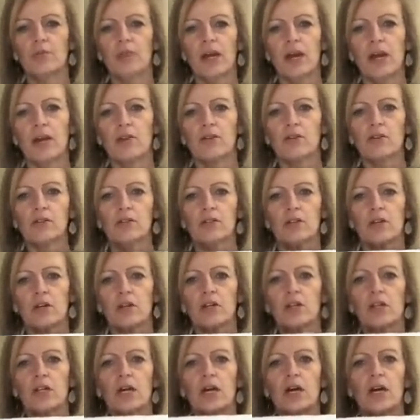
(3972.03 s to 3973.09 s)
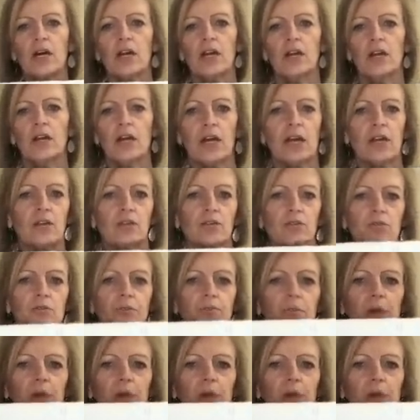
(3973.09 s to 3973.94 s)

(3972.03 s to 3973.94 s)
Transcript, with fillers: patterns online on how to use